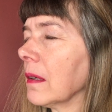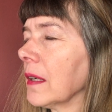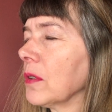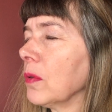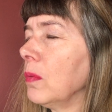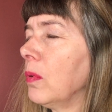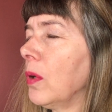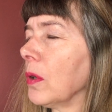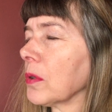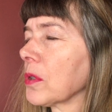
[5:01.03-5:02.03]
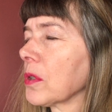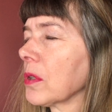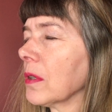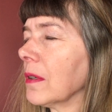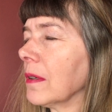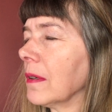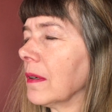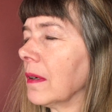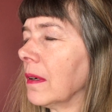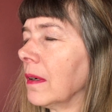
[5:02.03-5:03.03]
and to watch
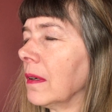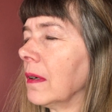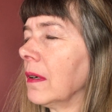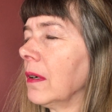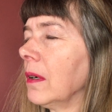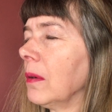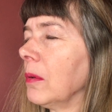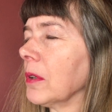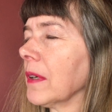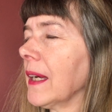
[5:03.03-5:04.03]
what your